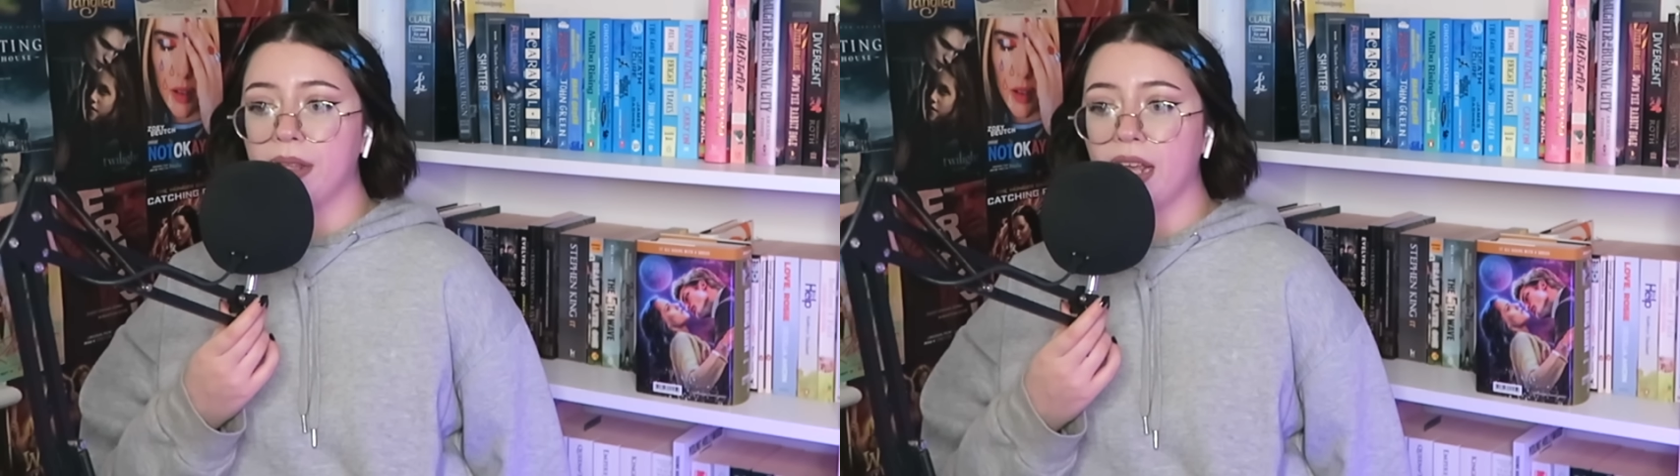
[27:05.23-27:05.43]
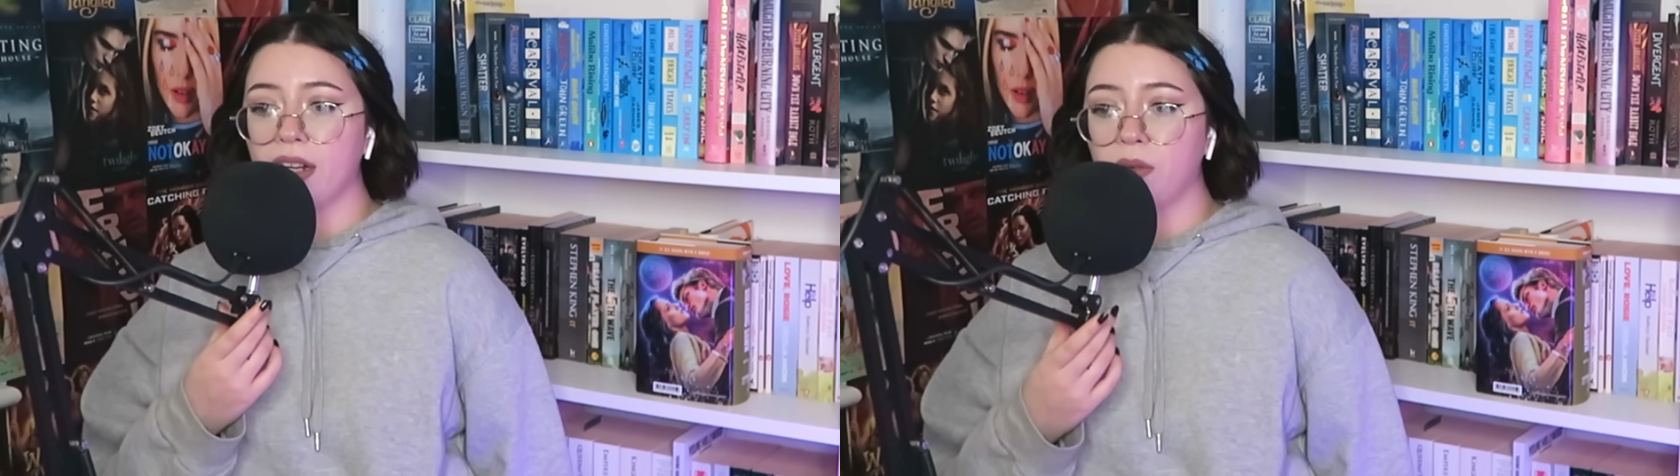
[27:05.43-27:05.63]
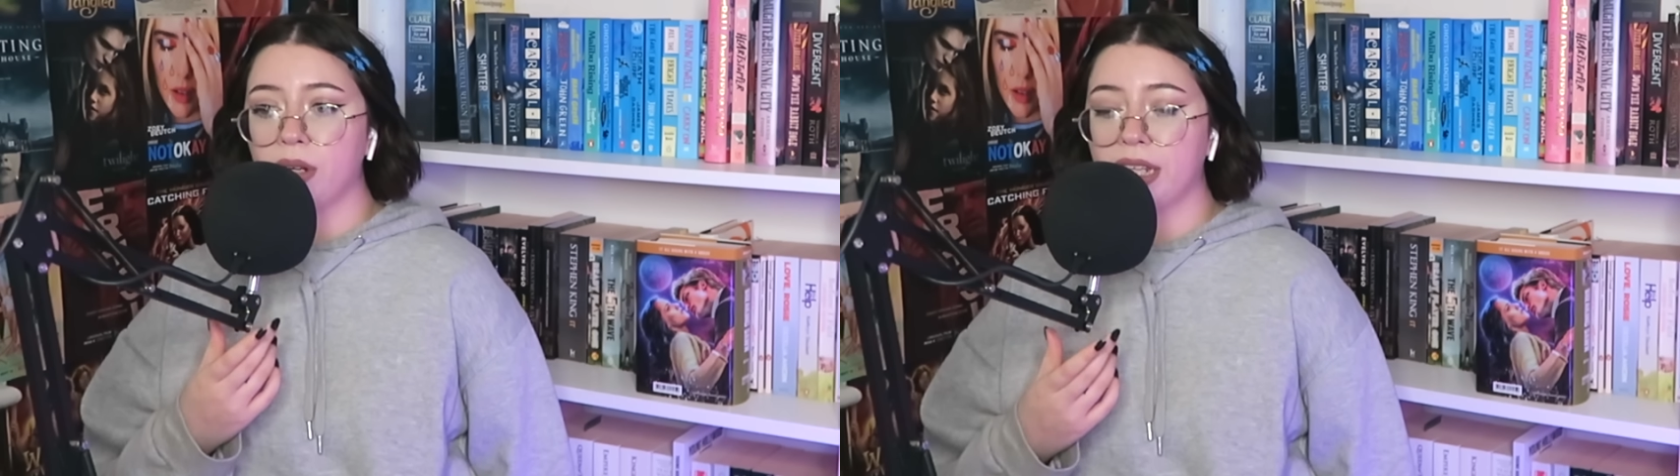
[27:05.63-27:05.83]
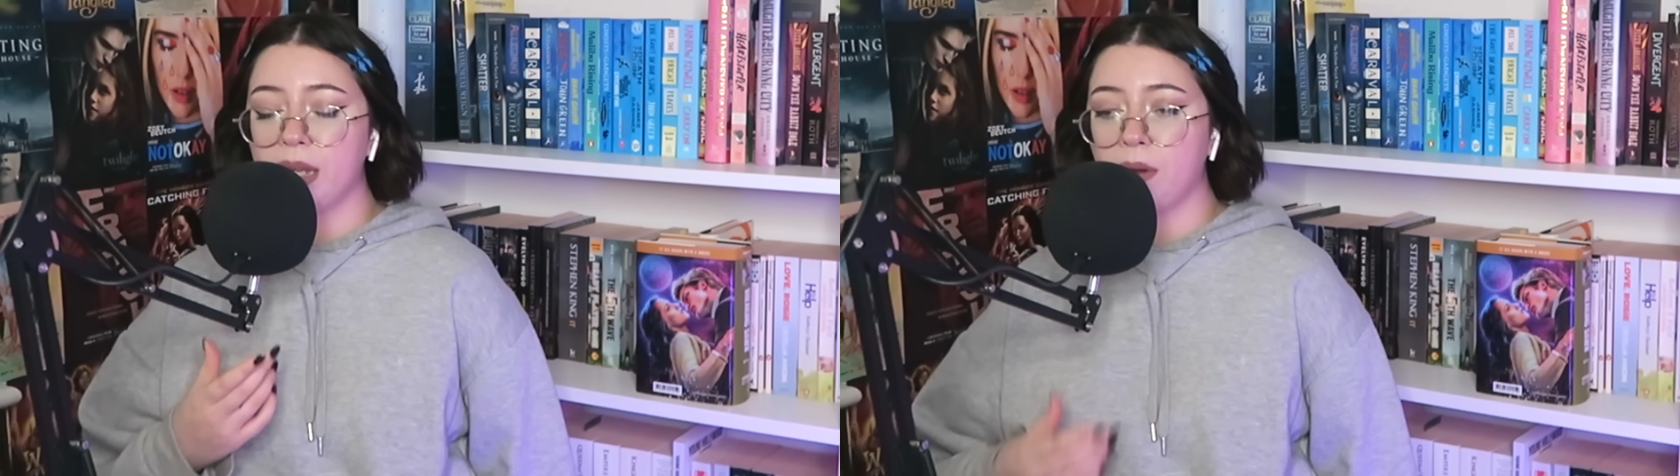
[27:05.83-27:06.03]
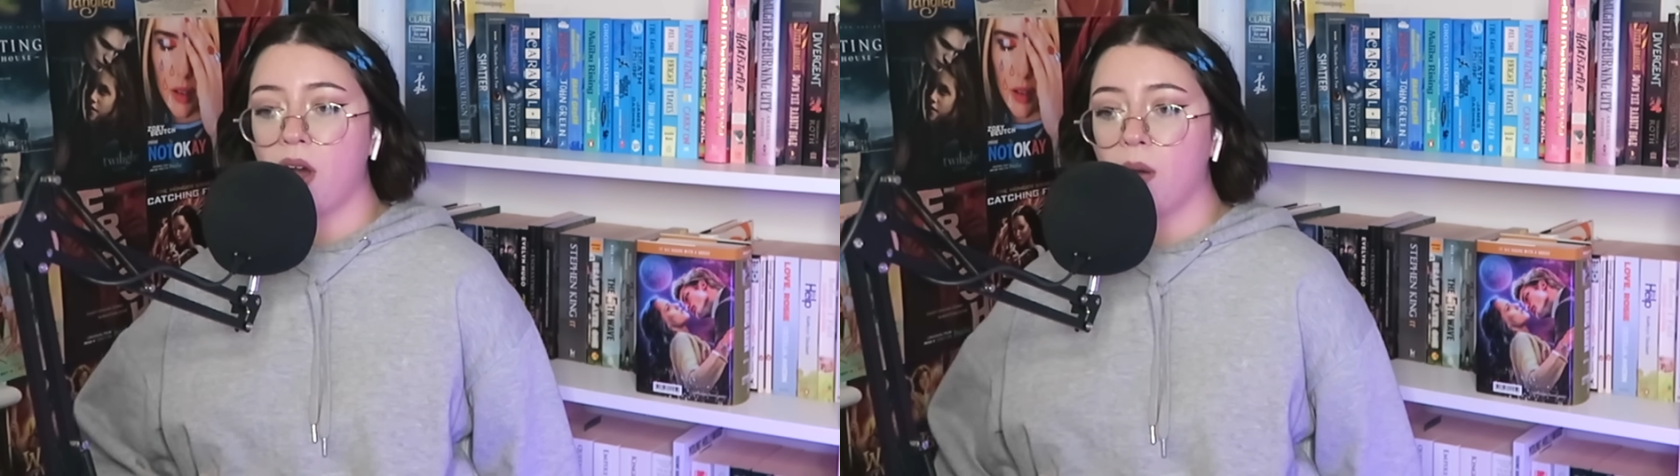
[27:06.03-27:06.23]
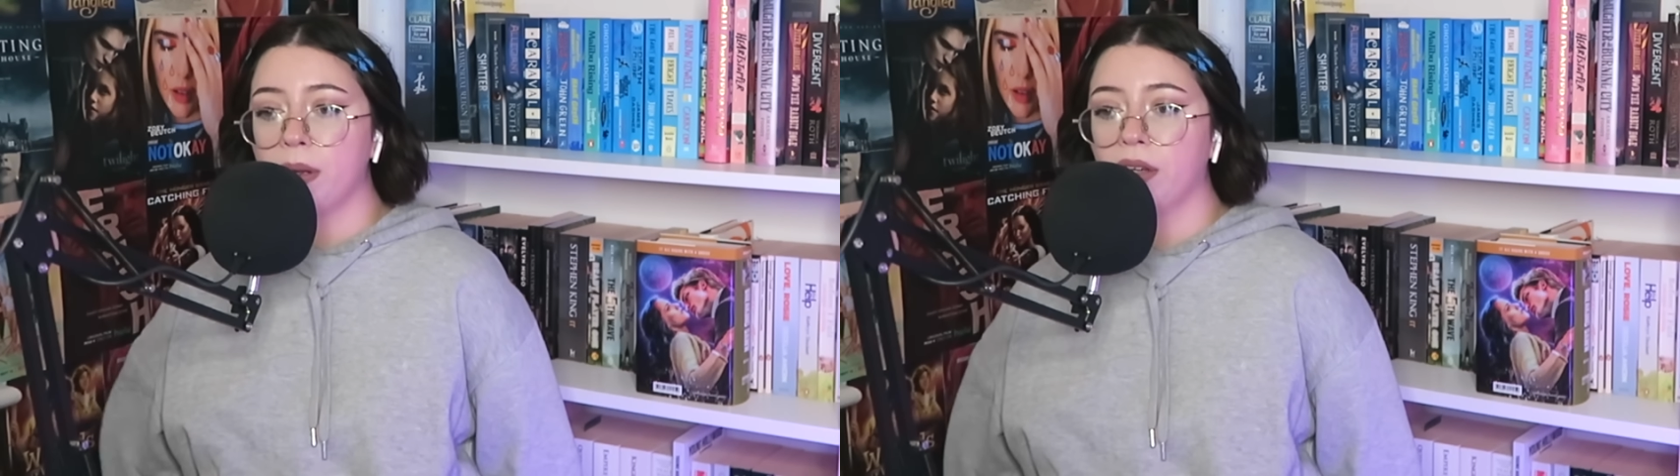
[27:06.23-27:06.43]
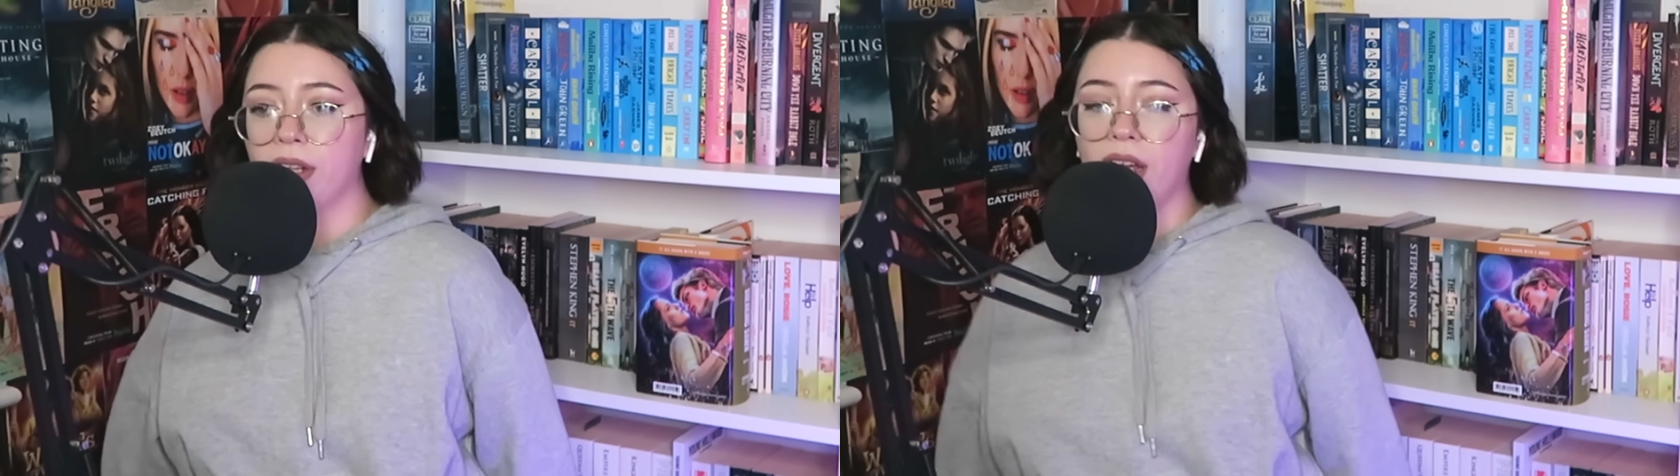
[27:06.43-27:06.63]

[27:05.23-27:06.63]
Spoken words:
and I don't want to keep harping on it.